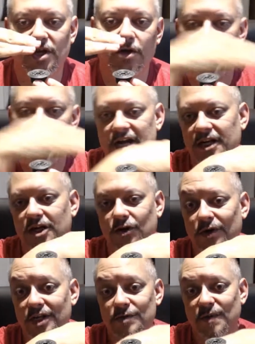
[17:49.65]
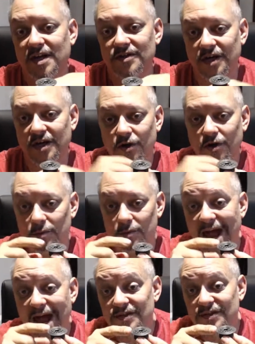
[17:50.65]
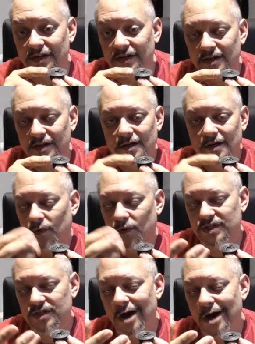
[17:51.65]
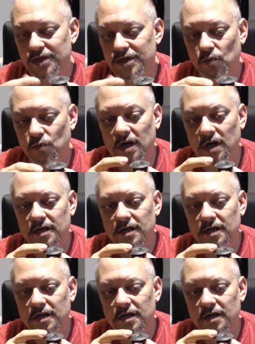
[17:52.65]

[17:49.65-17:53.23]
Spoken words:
90 degrees because of the air going past it, which is not what you want.